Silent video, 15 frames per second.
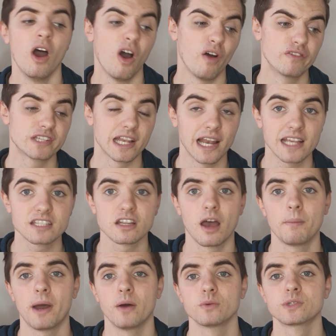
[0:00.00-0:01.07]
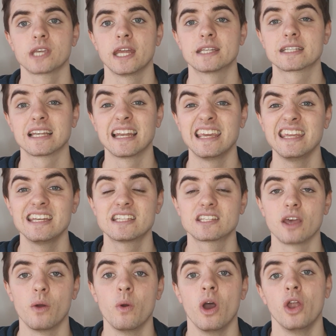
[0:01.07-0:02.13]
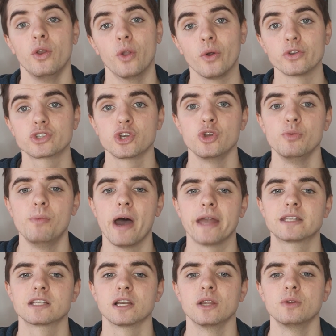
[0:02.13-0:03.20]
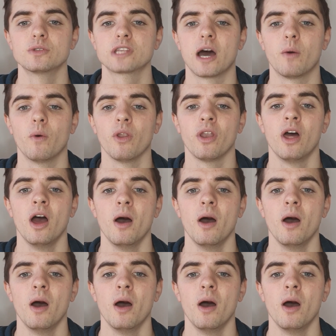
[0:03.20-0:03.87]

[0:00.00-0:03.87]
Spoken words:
Obviously, last time out was against Leeds, so not too bad to lose that one.